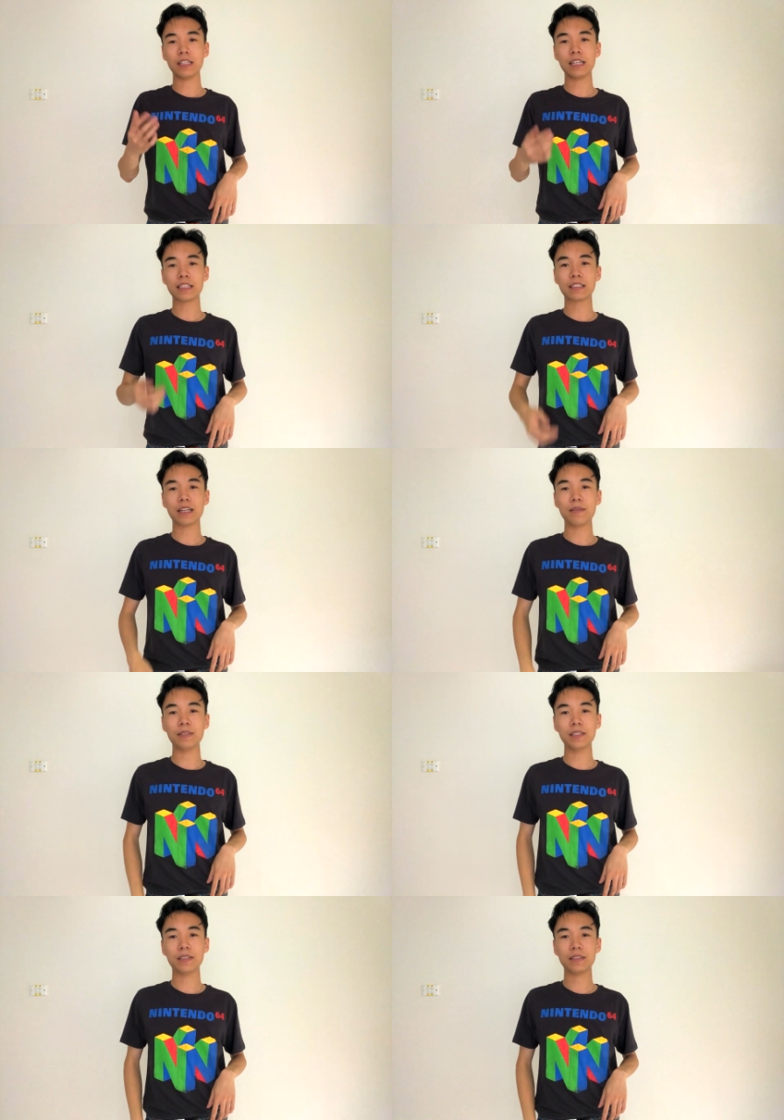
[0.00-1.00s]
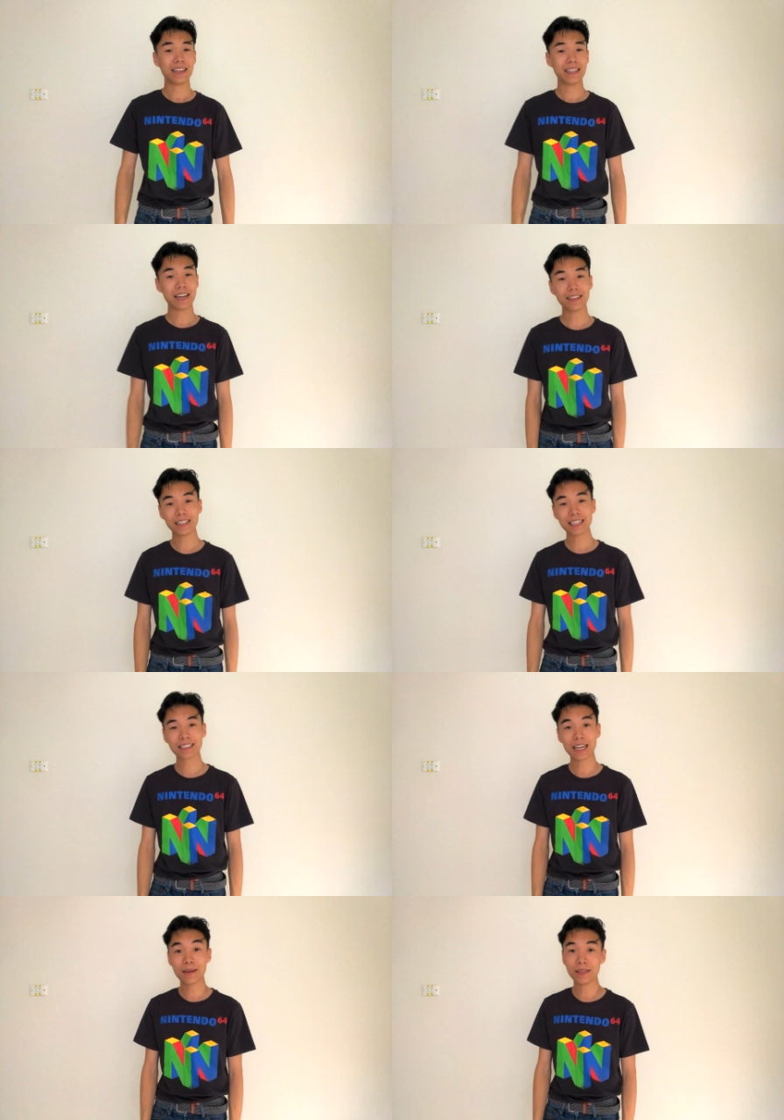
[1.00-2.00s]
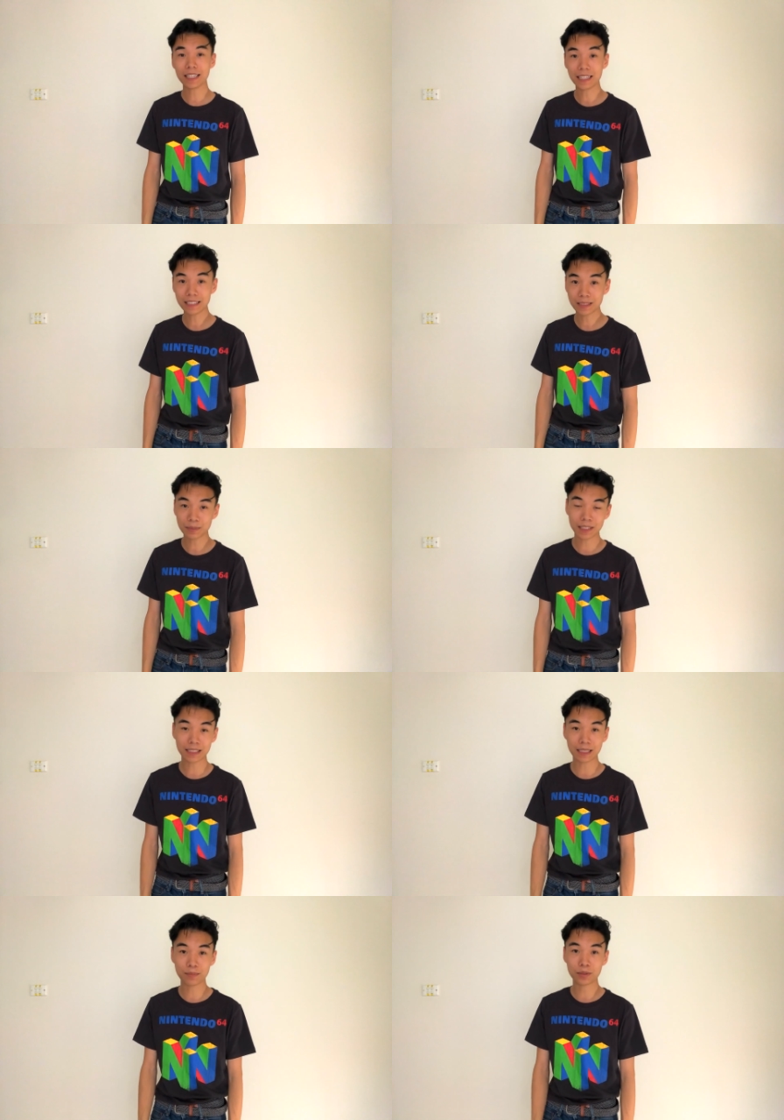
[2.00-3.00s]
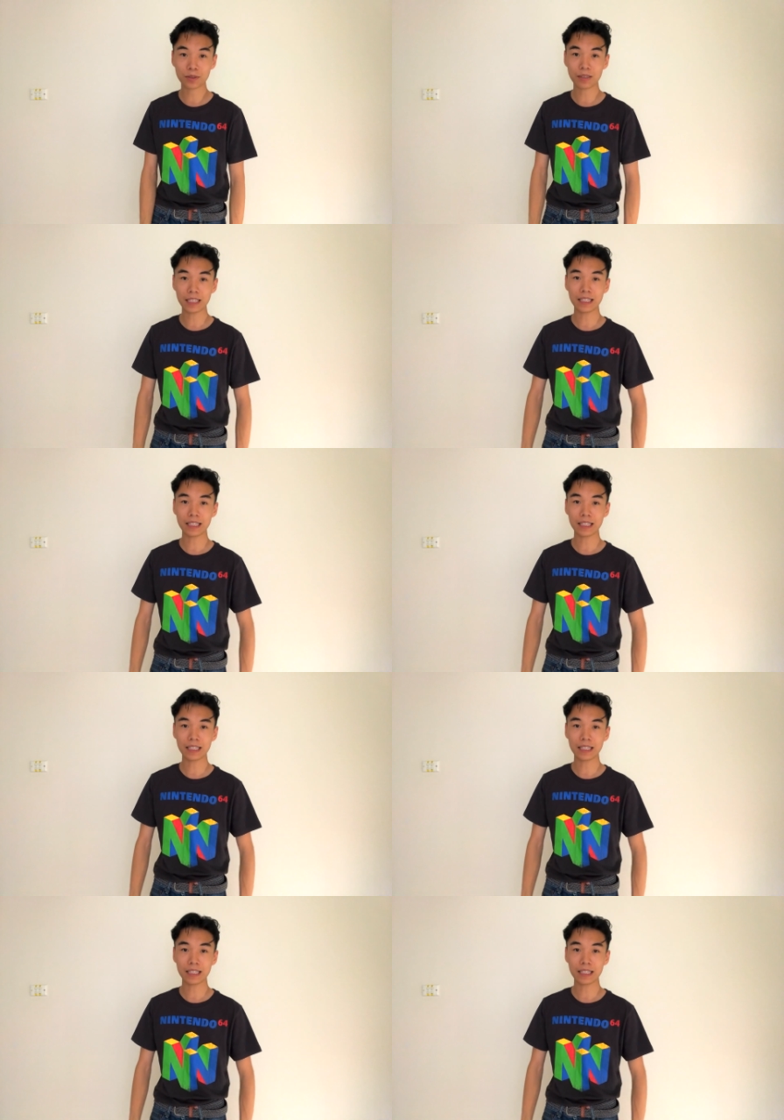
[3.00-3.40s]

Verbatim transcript: the next garment. Now the next garment is a bit simple.